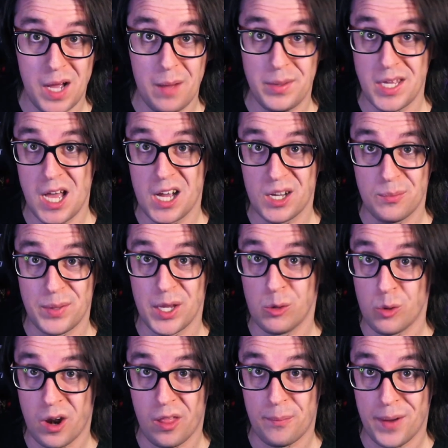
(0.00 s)
Yaga being one
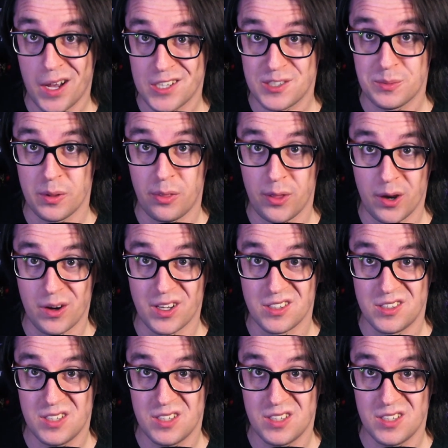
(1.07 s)
of the possible theories.